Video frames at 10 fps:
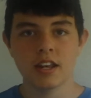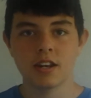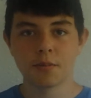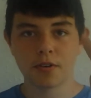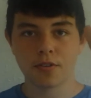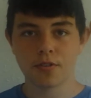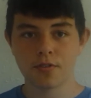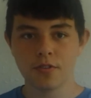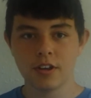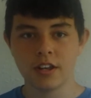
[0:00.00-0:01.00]
Number
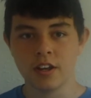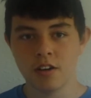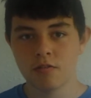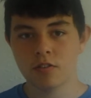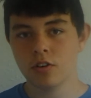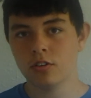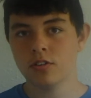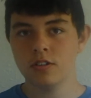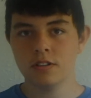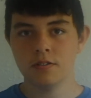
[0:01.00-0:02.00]
3 will go
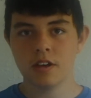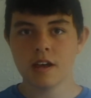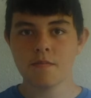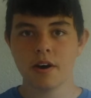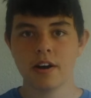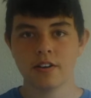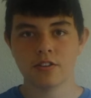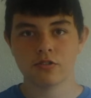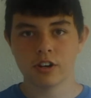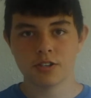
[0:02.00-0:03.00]
to the Empire
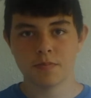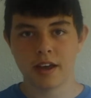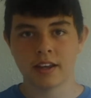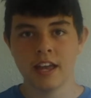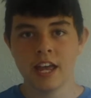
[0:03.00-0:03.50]
Strikes Back,